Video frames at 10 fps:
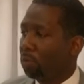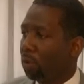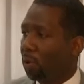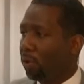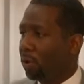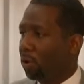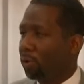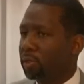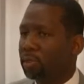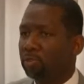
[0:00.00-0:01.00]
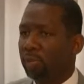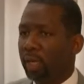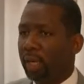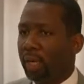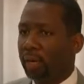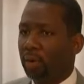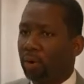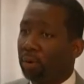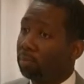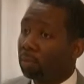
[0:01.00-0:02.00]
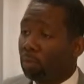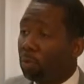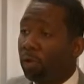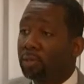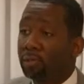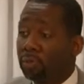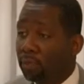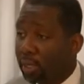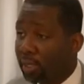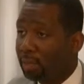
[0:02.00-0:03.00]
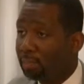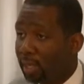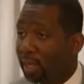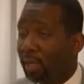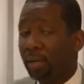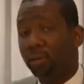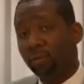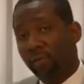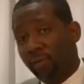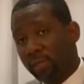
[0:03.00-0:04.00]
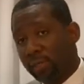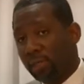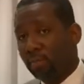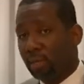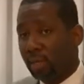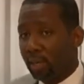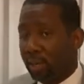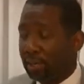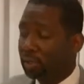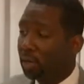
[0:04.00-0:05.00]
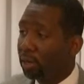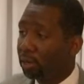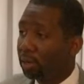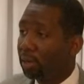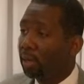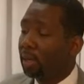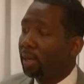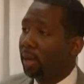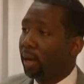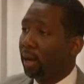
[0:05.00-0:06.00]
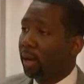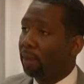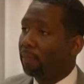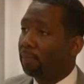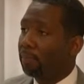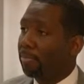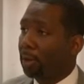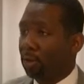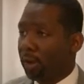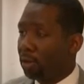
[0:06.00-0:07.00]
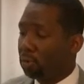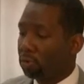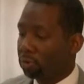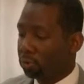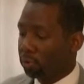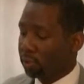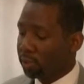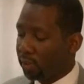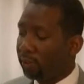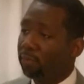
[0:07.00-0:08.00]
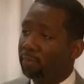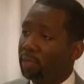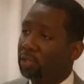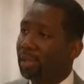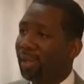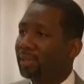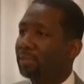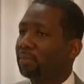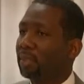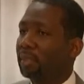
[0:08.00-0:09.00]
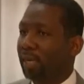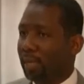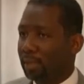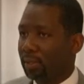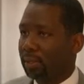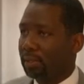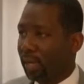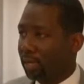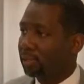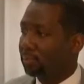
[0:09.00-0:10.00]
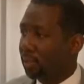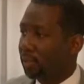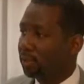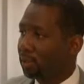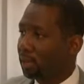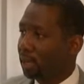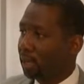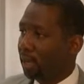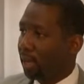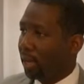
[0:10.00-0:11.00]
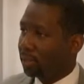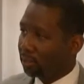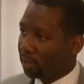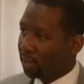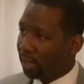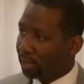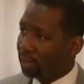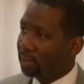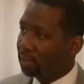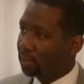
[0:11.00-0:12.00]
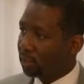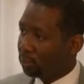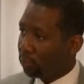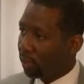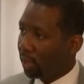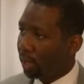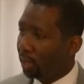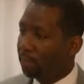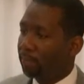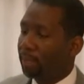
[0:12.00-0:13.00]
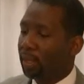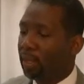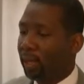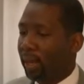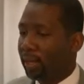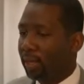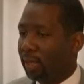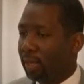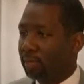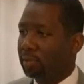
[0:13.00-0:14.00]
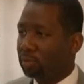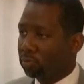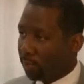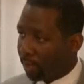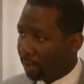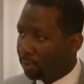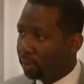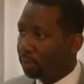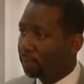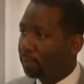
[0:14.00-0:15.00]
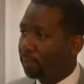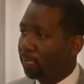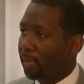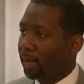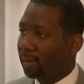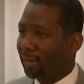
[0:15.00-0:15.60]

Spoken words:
what we hear on the street or what is reported in the media. No offense to the media guys here. Or any old source. This information has to be science-based. It has to be collected in such a way that it is reliable and